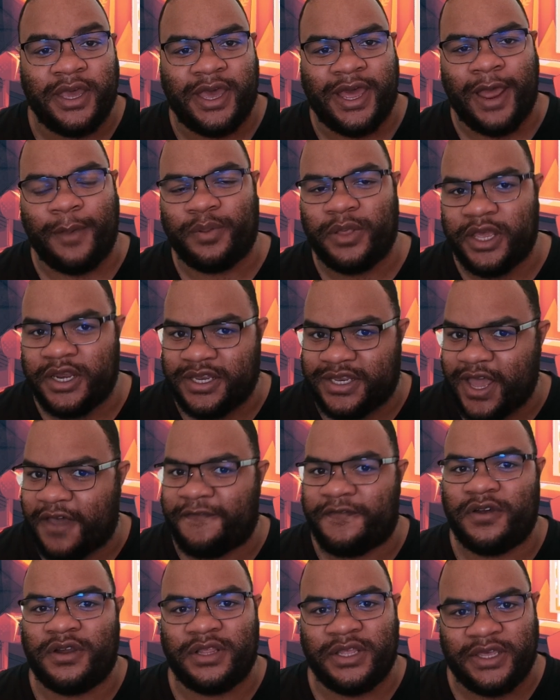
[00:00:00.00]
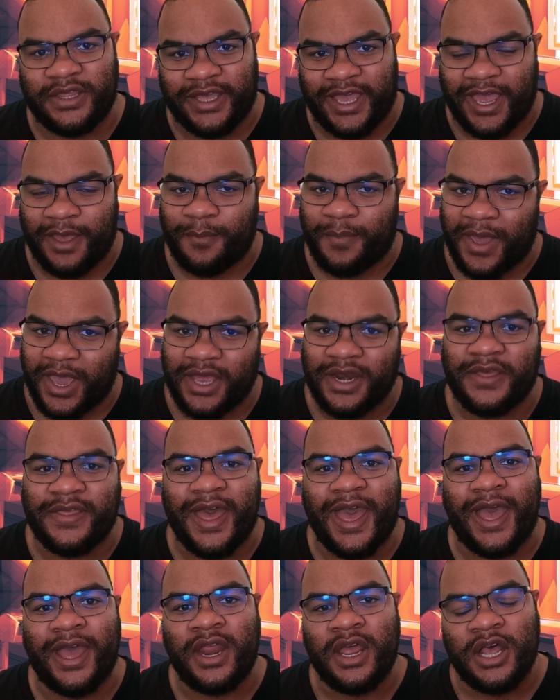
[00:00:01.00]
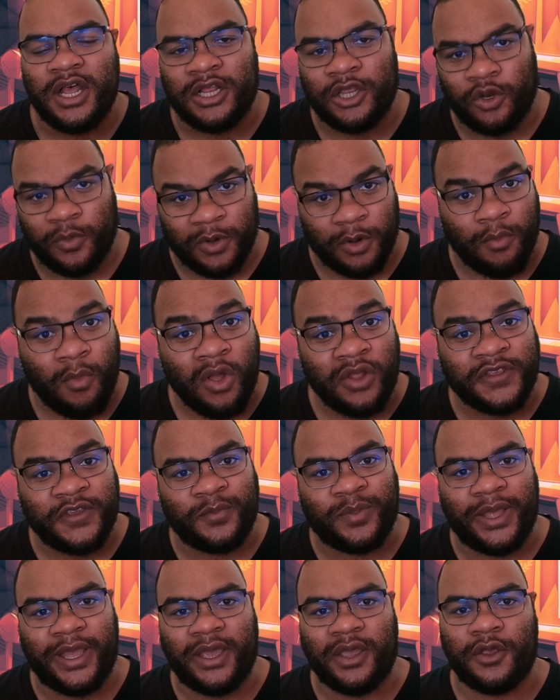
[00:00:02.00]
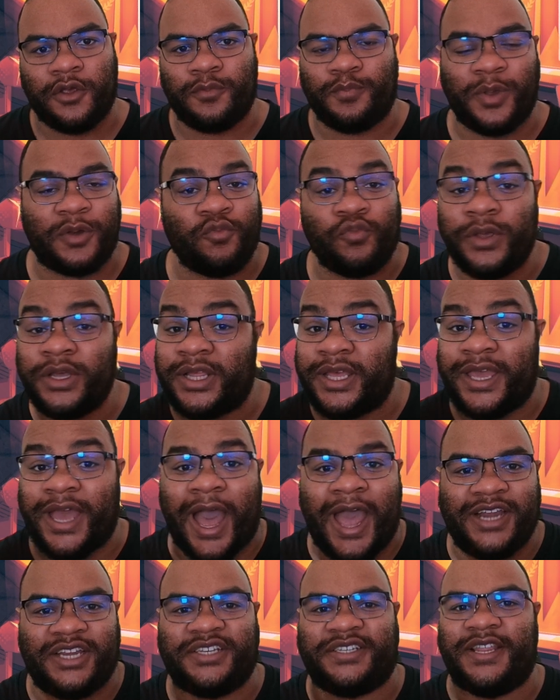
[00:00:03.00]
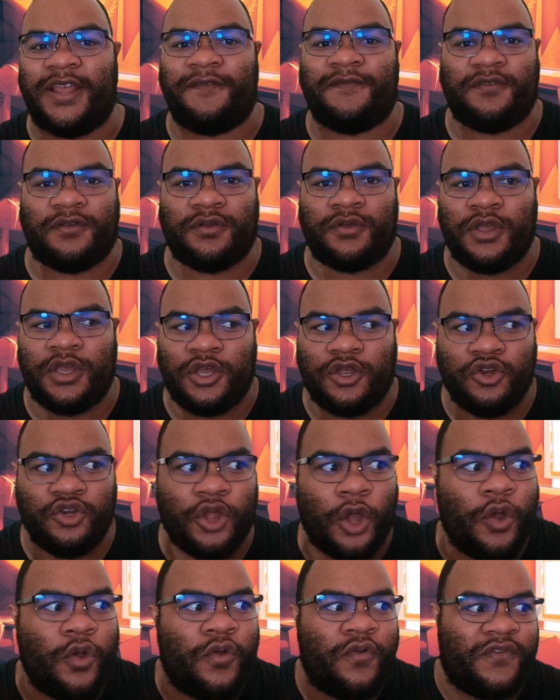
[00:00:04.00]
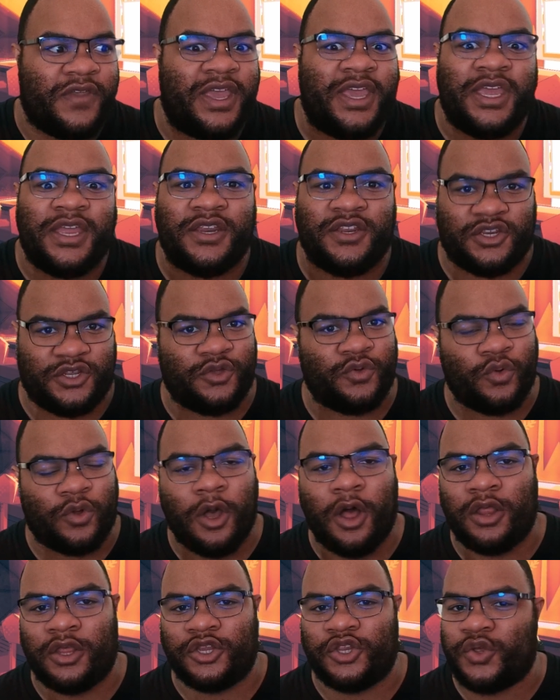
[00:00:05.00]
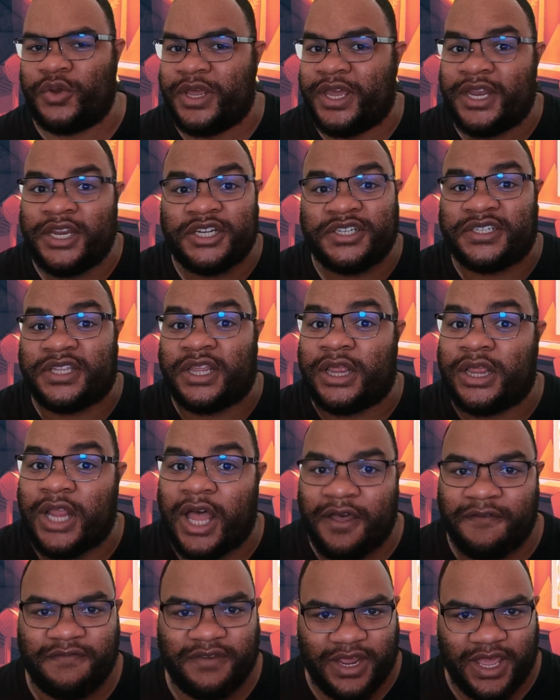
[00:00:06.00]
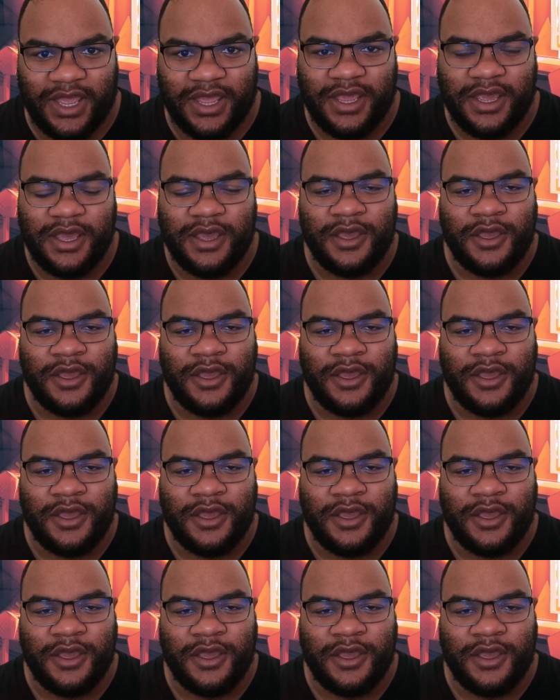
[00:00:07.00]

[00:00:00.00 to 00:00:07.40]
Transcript: I played definitely the campaign of that, a little bit of multiplayer, but really I just never dove into Call of Duty and just loved it.